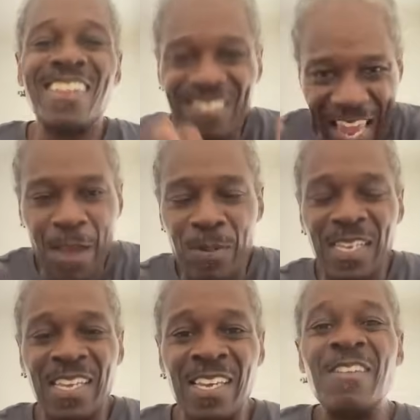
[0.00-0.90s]
They
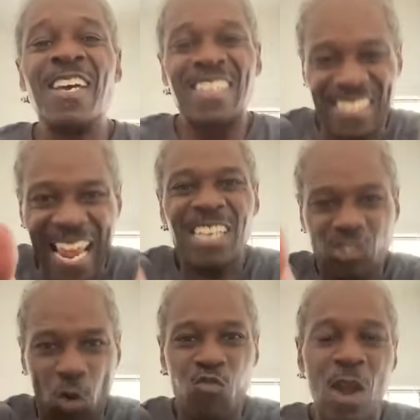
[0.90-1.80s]
believe that that's
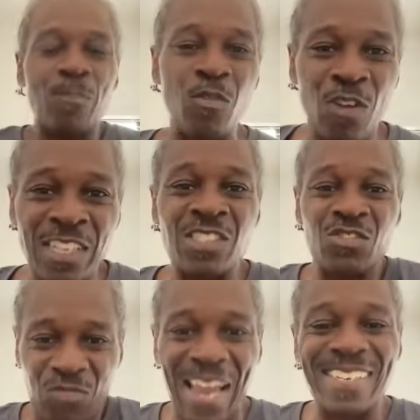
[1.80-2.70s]
your
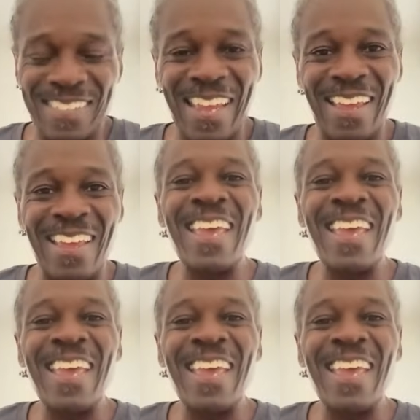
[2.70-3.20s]
reparations right there.